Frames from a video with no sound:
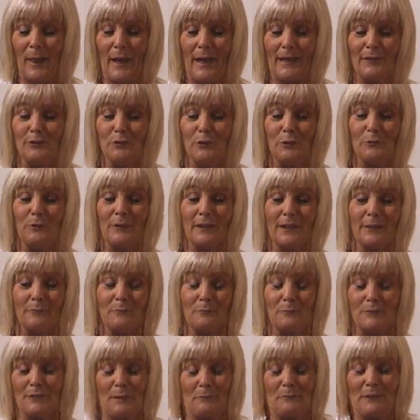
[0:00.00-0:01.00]
and you know, when
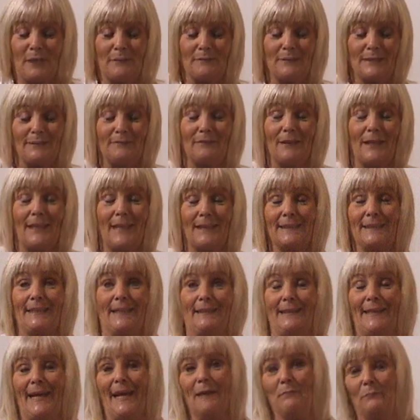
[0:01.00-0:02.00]
they, sometimes if they had to
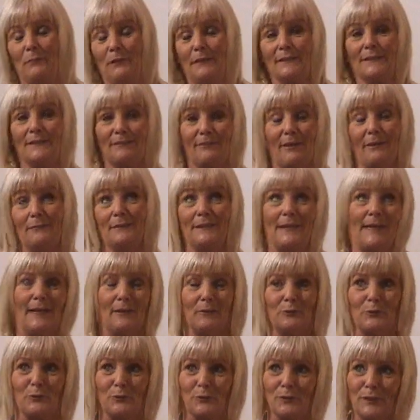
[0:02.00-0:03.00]
get the ambulance, if I was
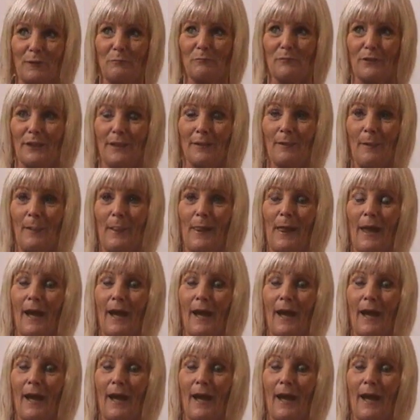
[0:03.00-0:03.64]
out or something,